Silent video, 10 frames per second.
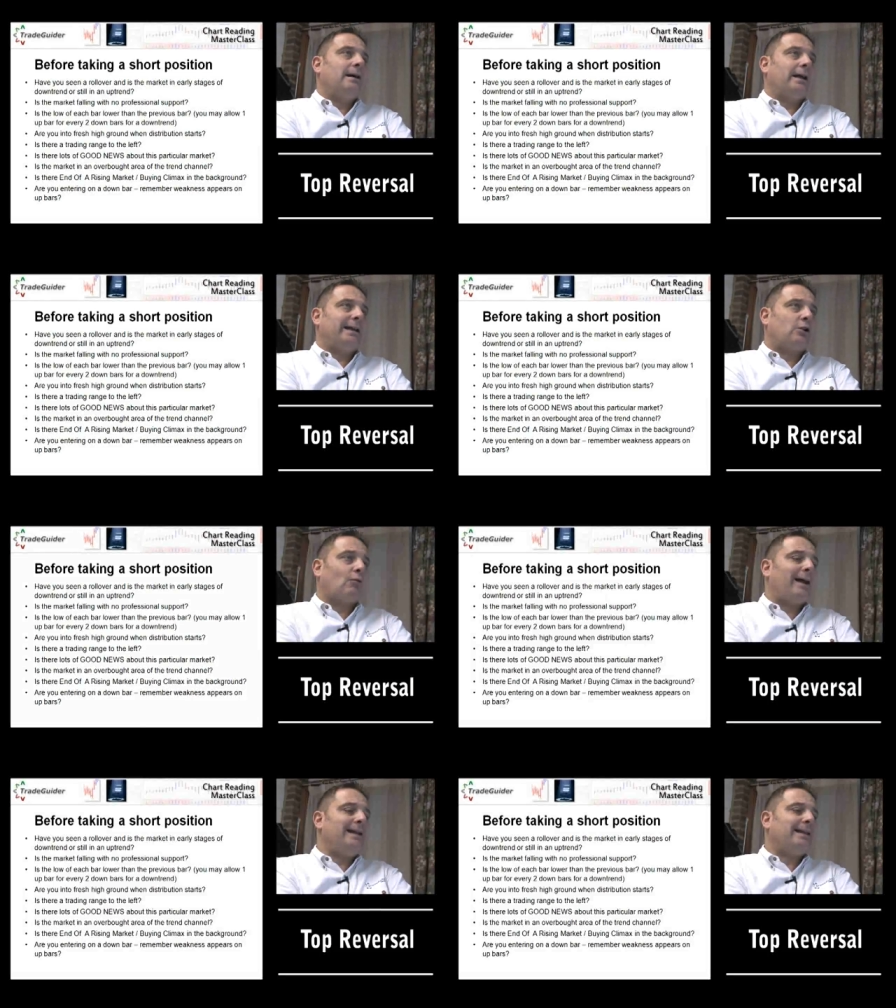
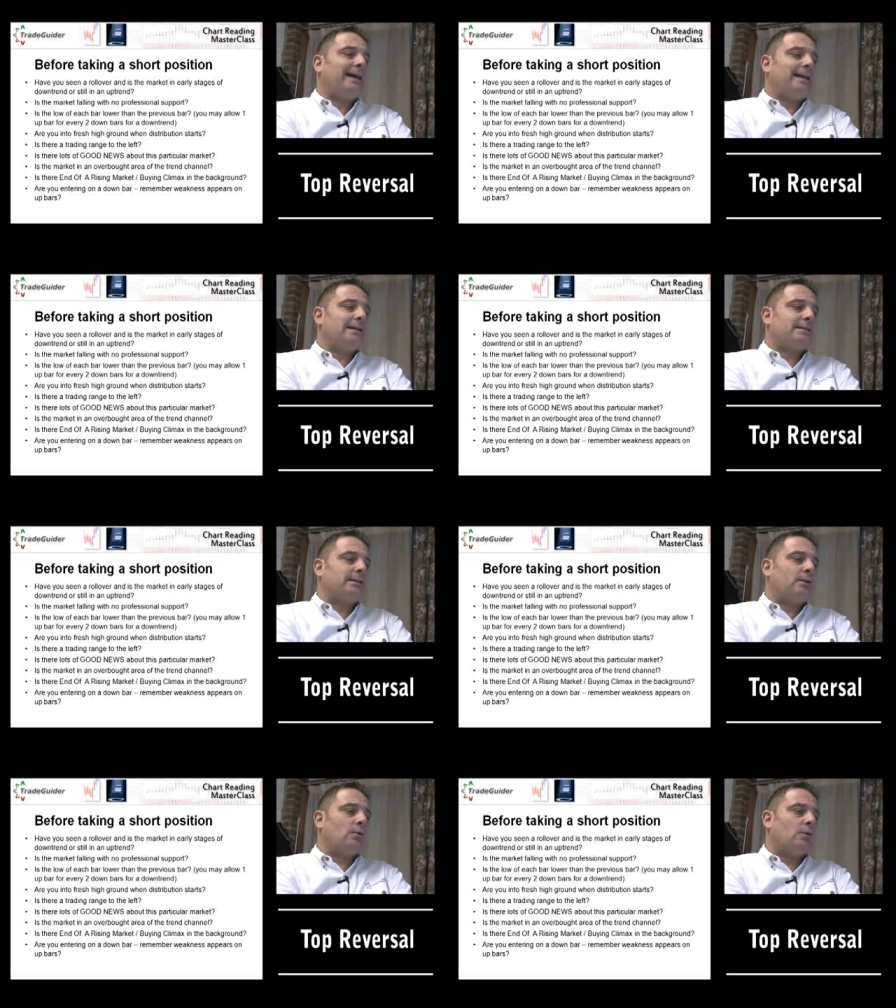Ingrain that
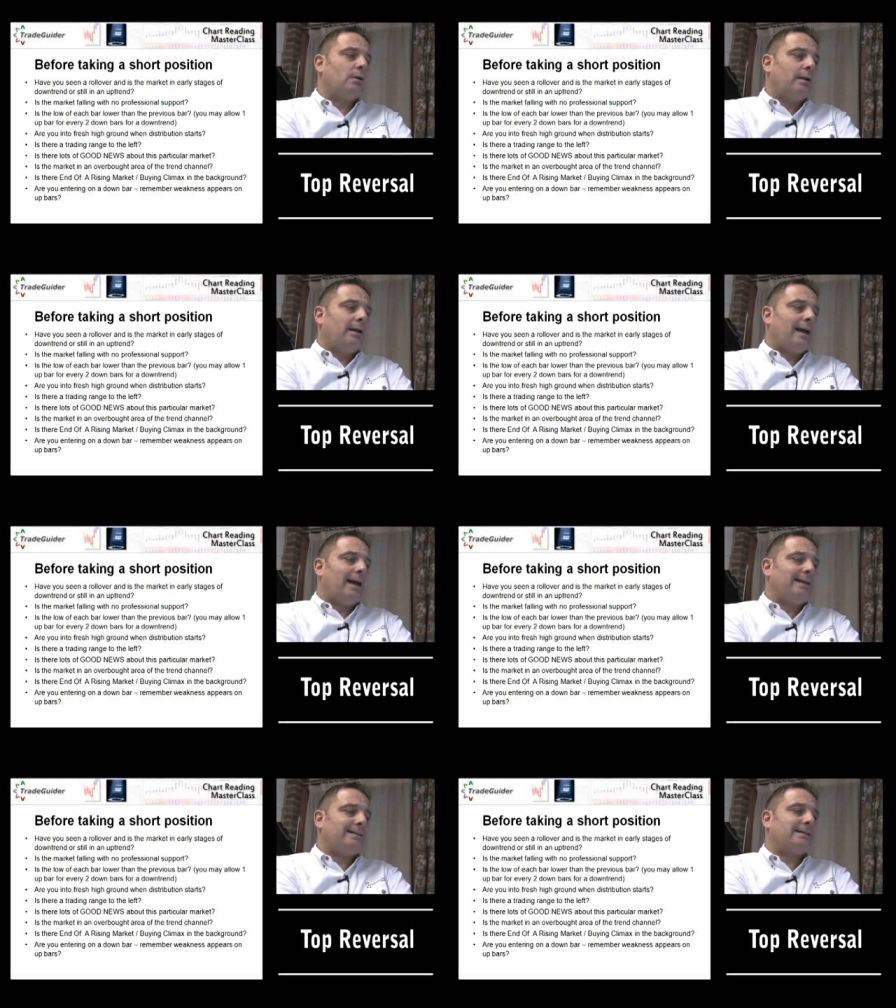into your
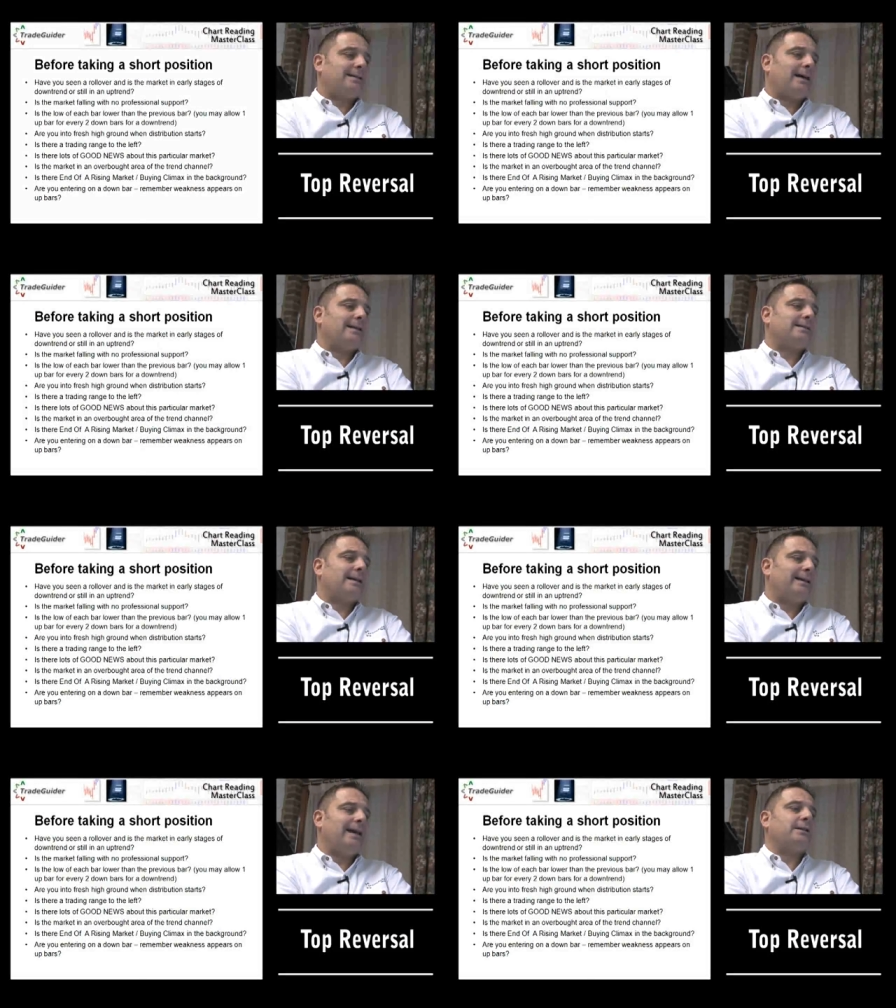heads today and
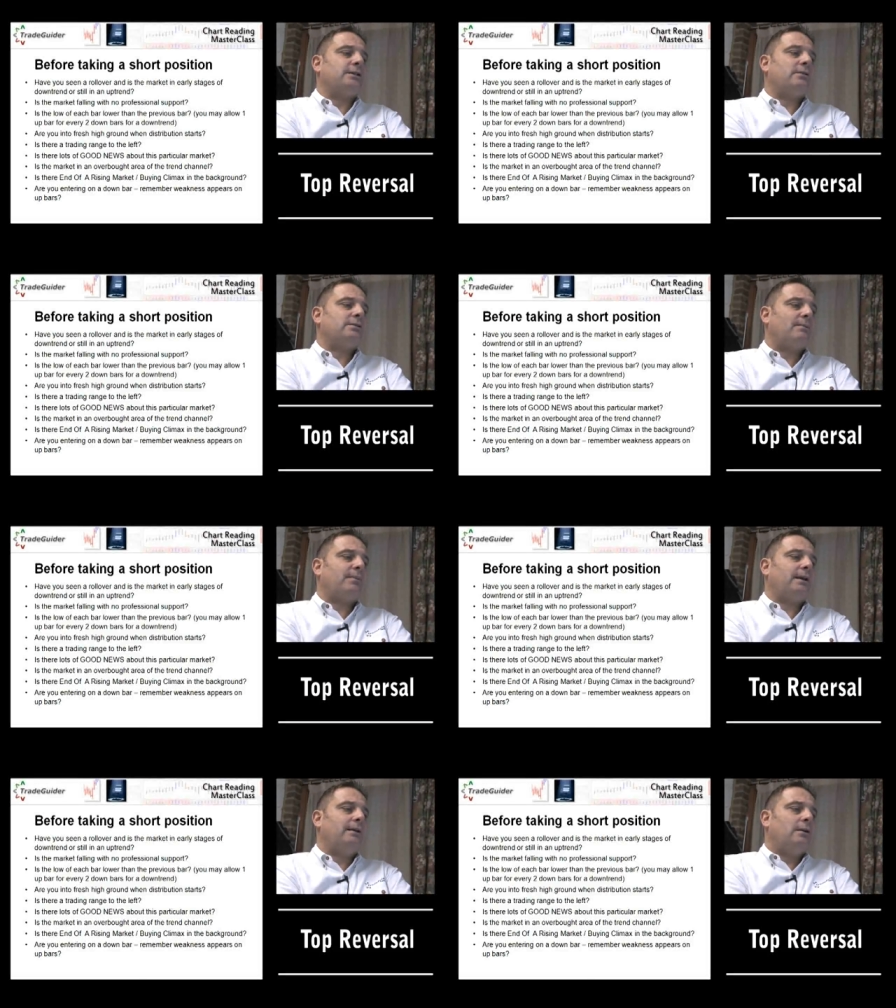say, yeah, do you know
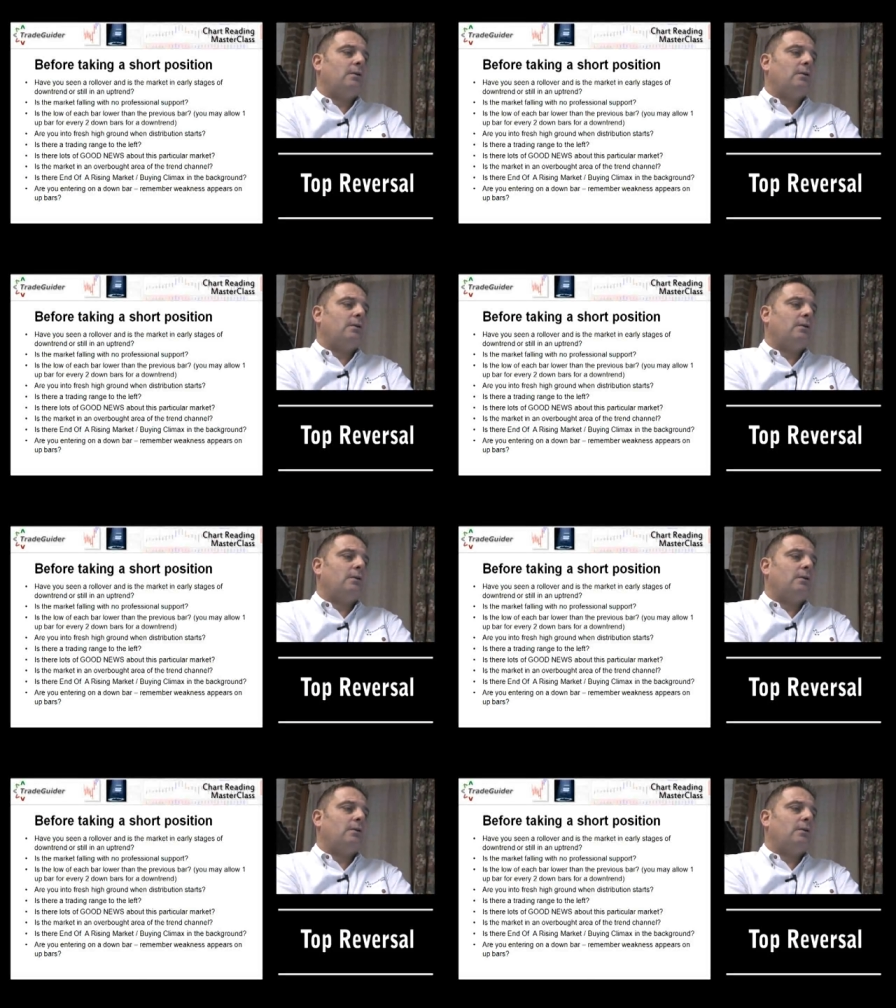something?